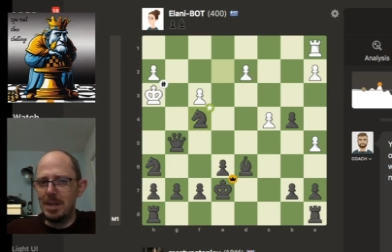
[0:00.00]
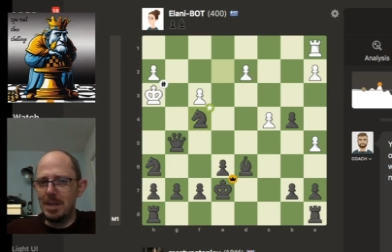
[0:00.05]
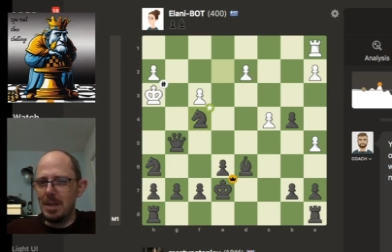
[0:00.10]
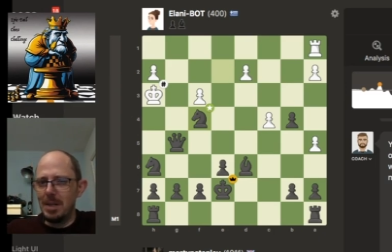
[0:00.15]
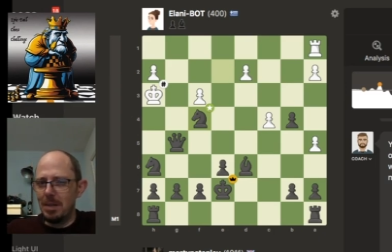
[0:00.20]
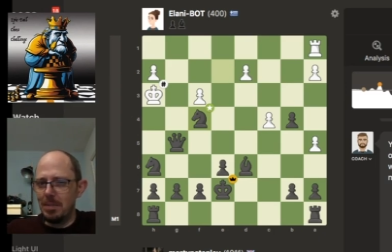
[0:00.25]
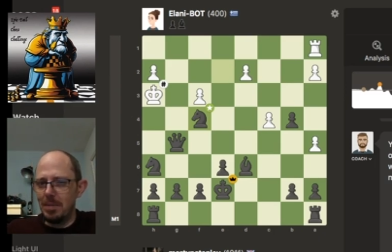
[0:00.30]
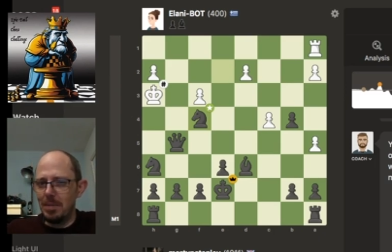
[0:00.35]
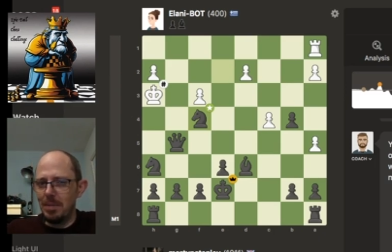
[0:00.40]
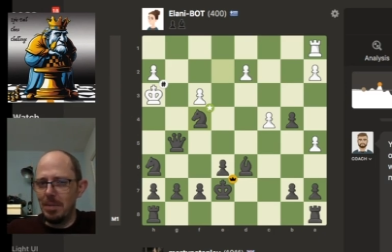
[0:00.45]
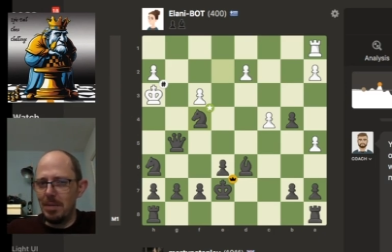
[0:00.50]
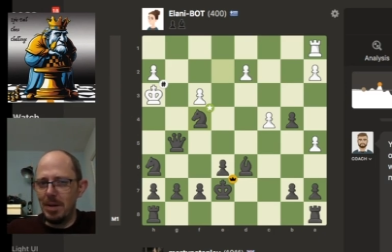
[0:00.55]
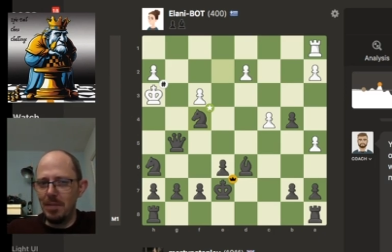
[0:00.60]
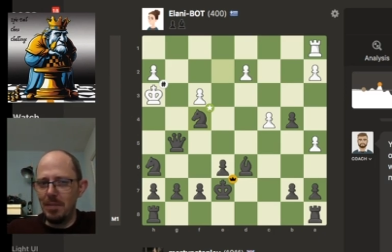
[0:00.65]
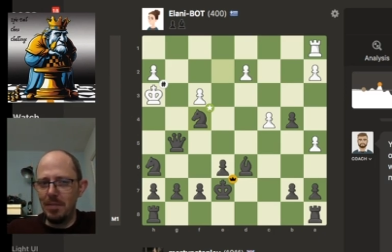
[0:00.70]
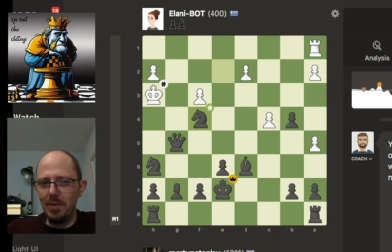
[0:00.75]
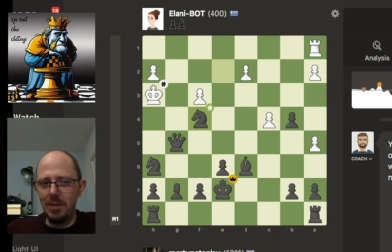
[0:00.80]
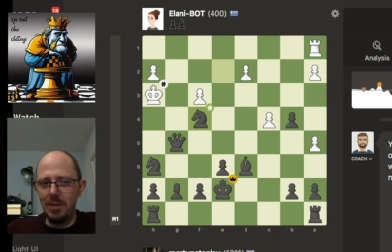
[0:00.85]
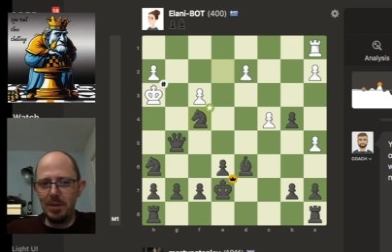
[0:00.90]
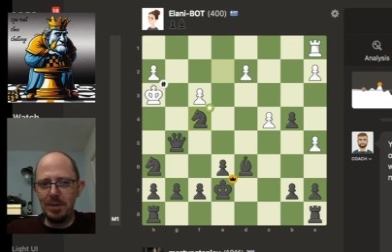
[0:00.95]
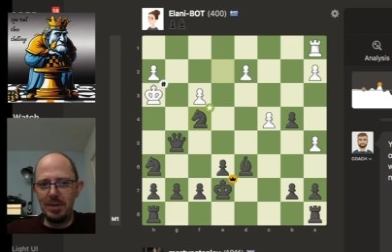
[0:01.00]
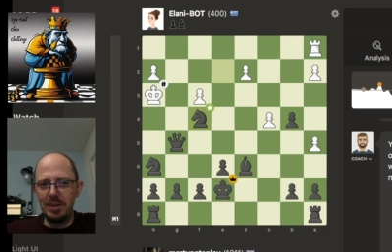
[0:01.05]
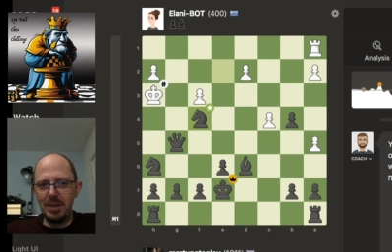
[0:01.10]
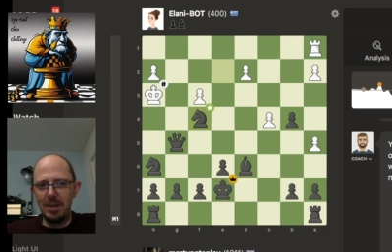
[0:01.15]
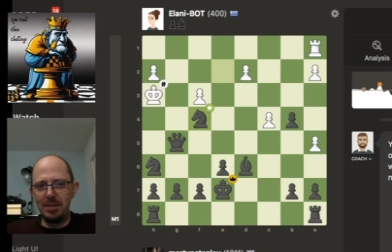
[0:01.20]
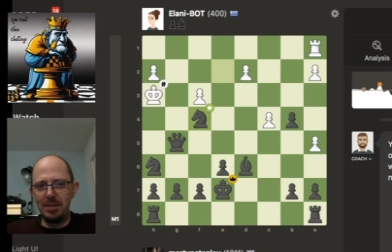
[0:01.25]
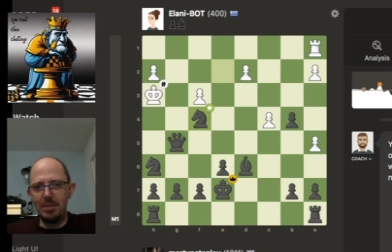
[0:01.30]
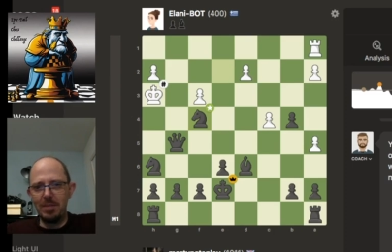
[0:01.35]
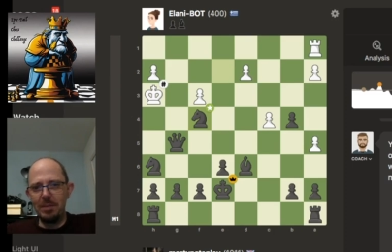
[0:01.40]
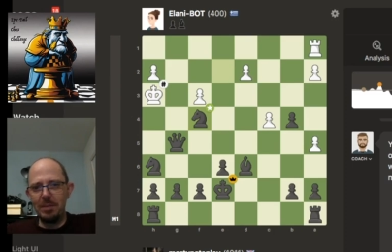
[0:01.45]
I'll probably have another
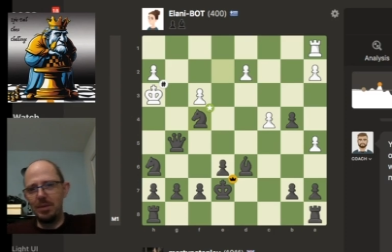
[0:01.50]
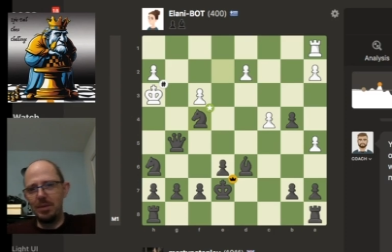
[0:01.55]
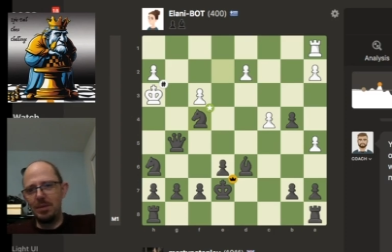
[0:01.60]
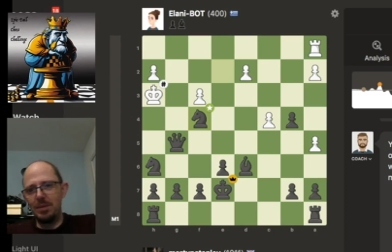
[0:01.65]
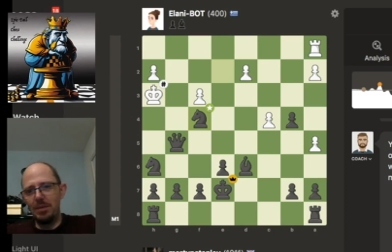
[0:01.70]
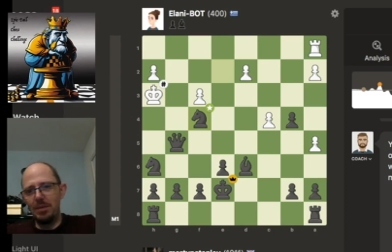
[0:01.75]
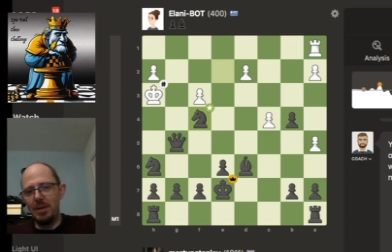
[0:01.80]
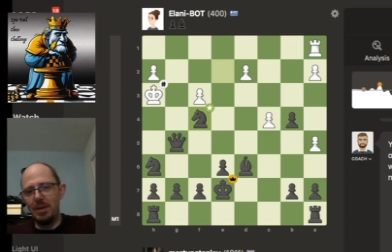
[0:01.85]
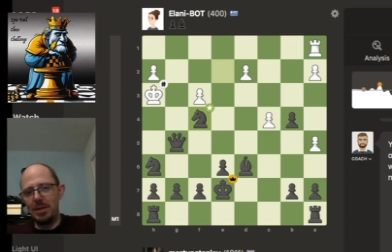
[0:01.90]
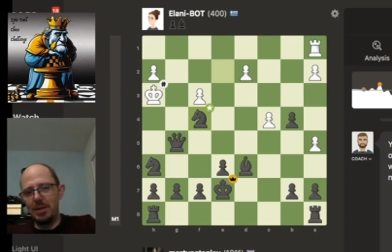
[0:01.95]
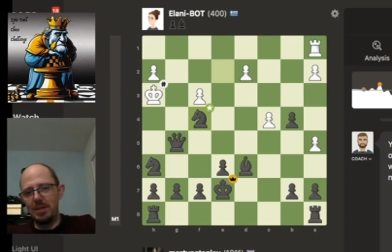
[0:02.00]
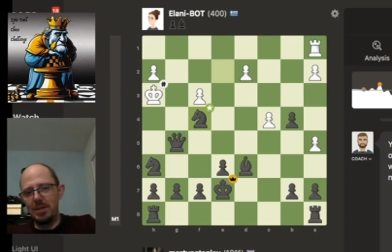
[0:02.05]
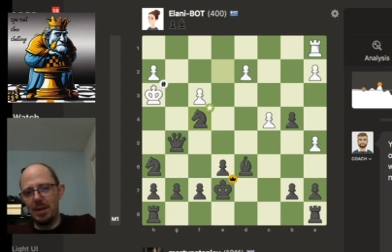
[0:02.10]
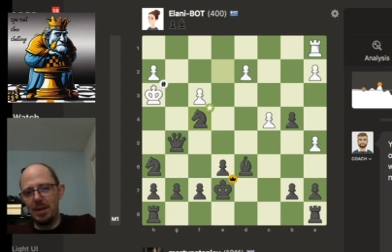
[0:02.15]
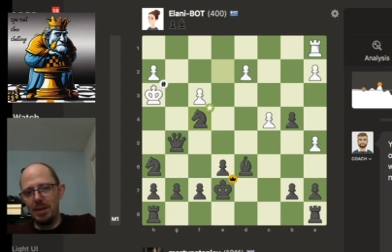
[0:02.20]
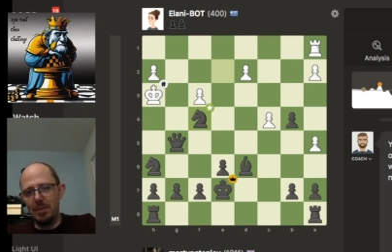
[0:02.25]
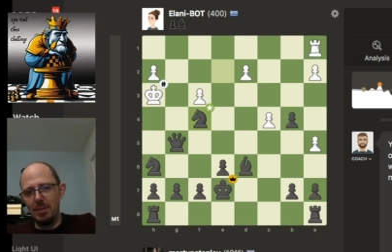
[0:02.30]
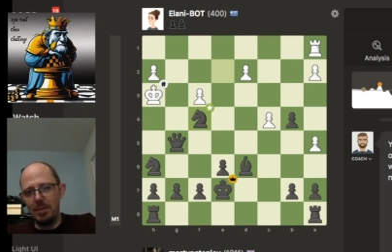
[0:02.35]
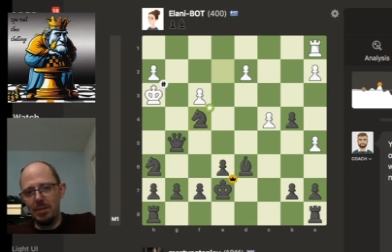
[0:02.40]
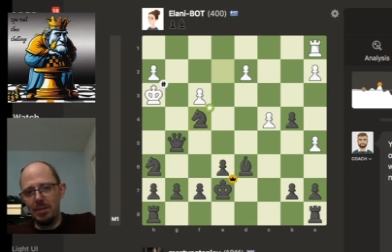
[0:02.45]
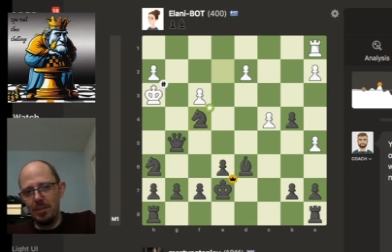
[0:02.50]
challenge for him to do next time.